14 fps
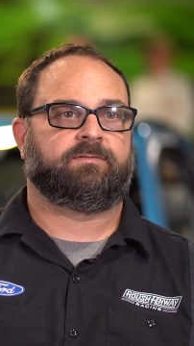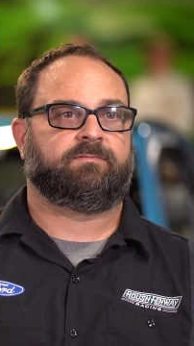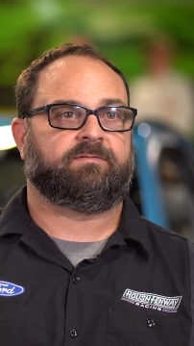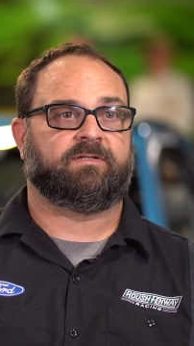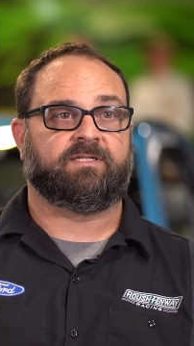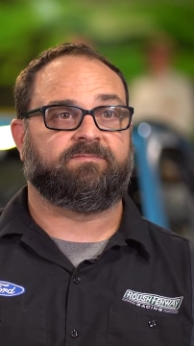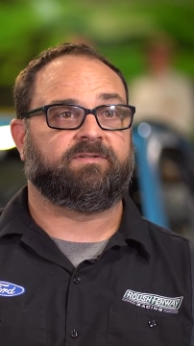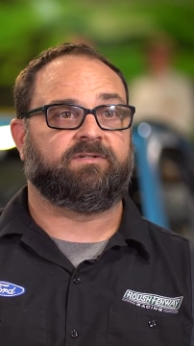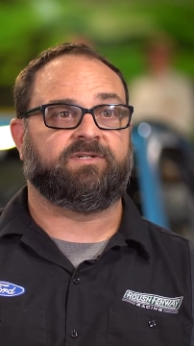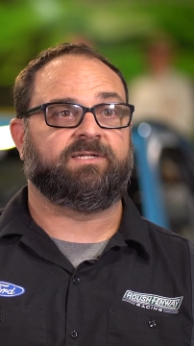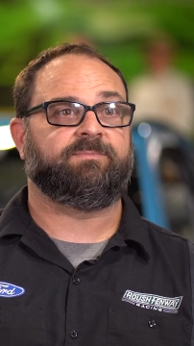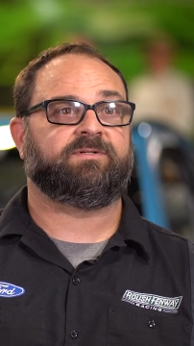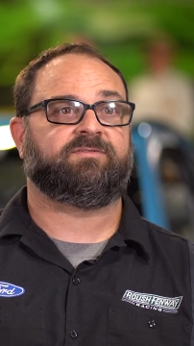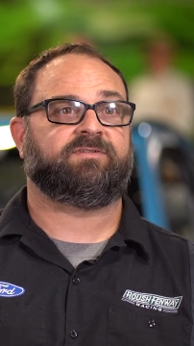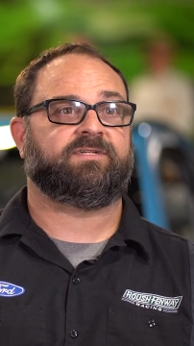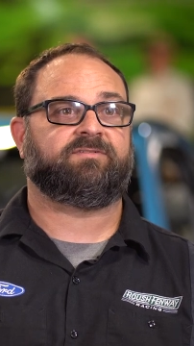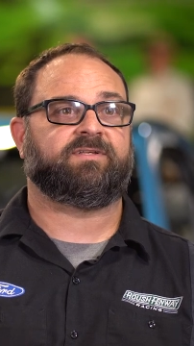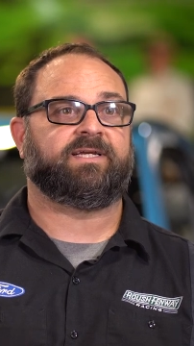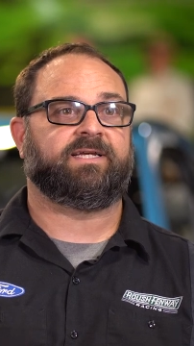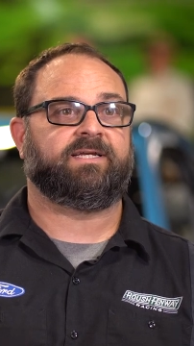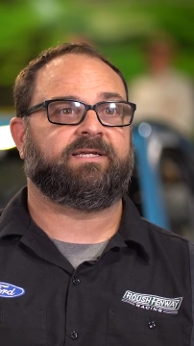to live the dream, as they
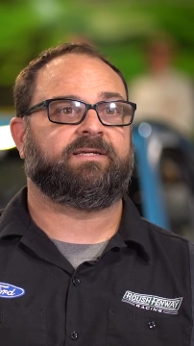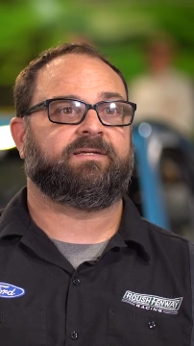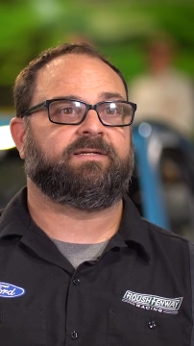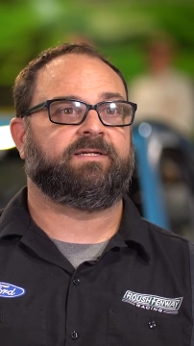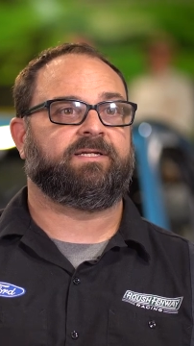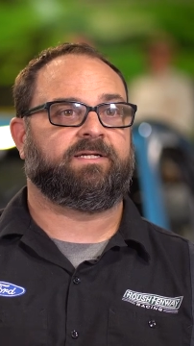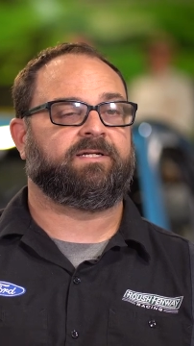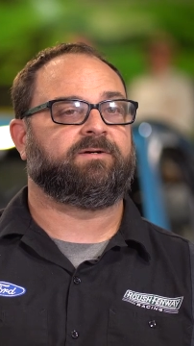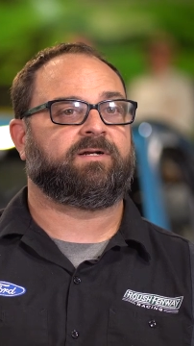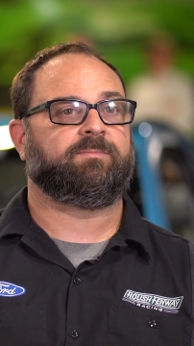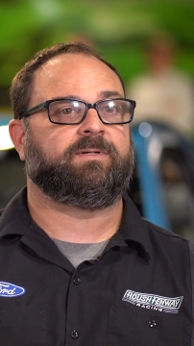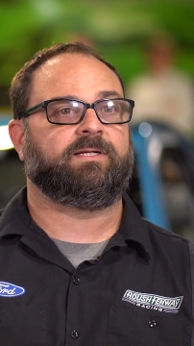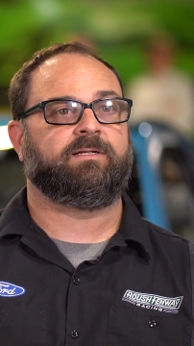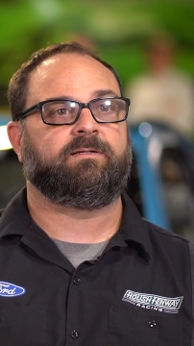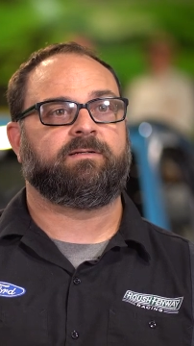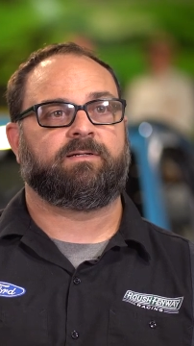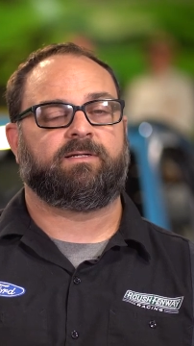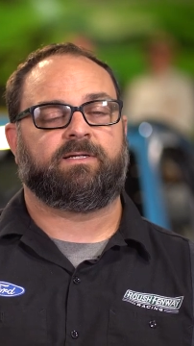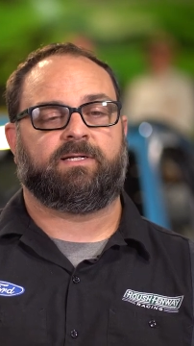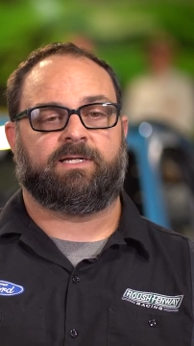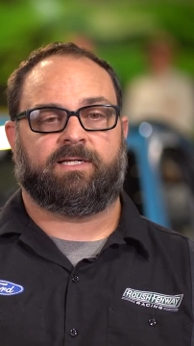say, you, you know what I mean?
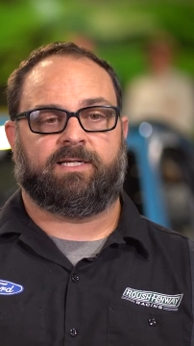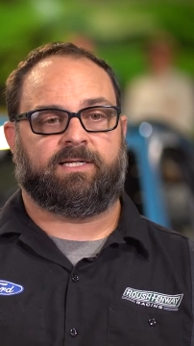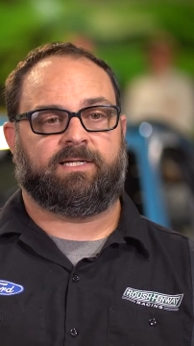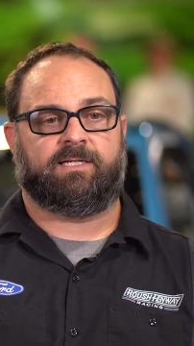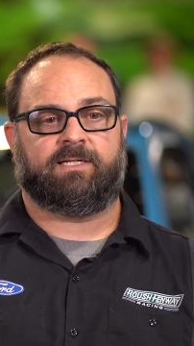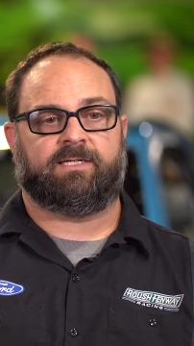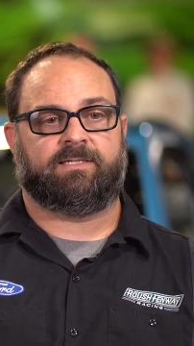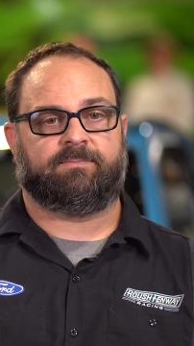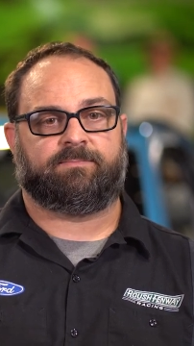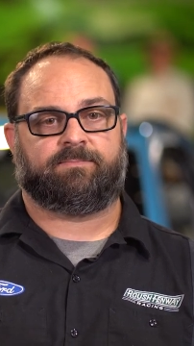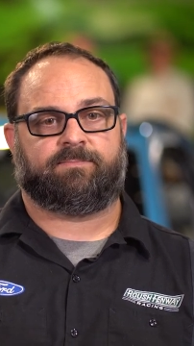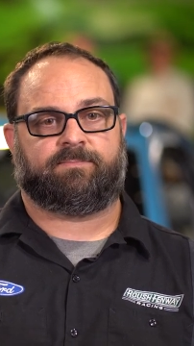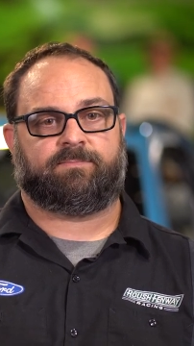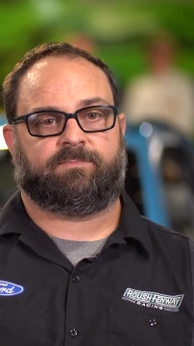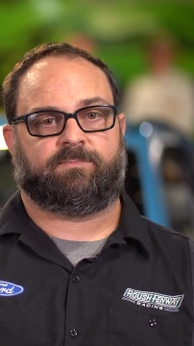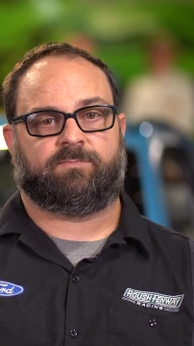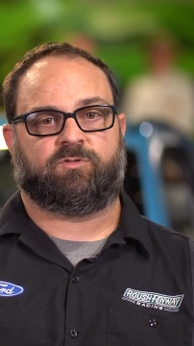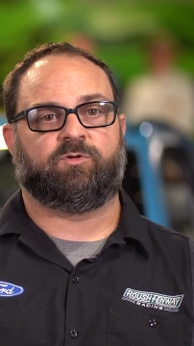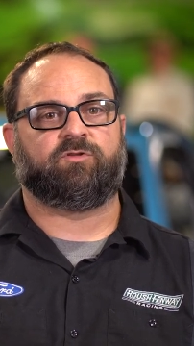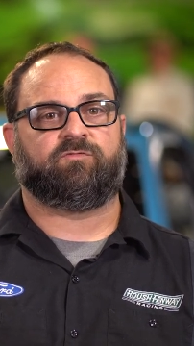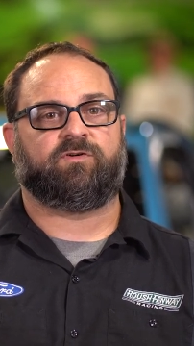And uh,
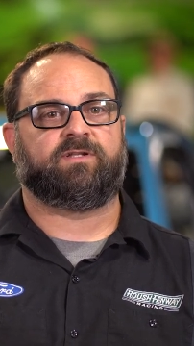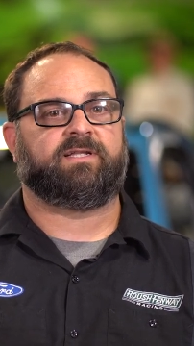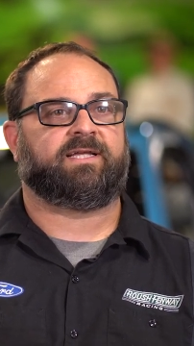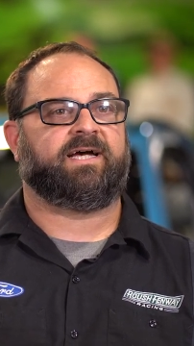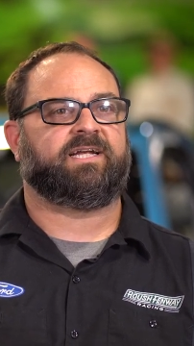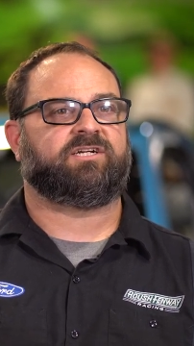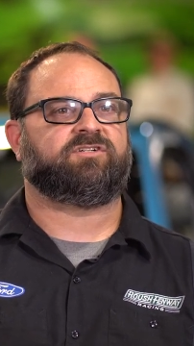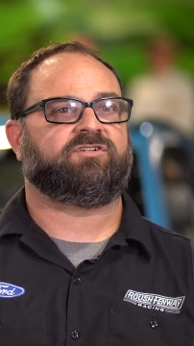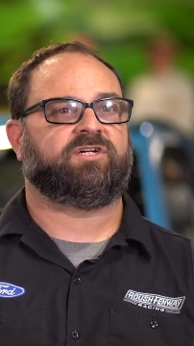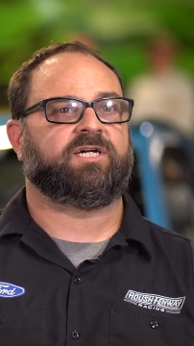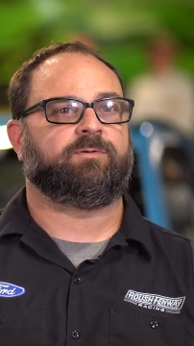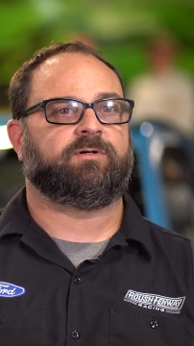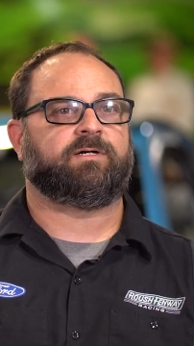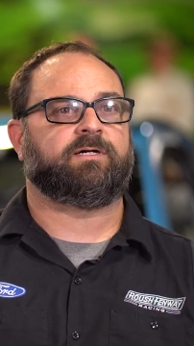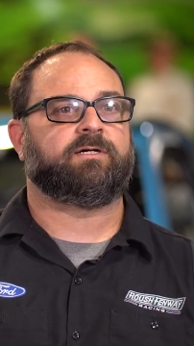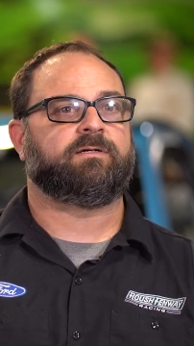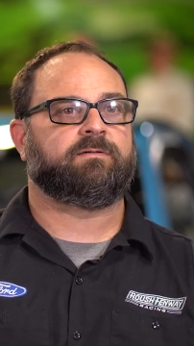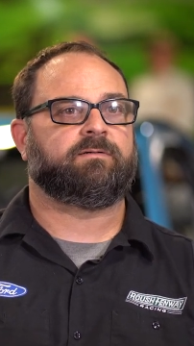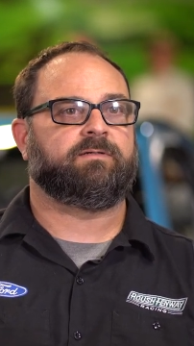so it's fun to kind of share it with her.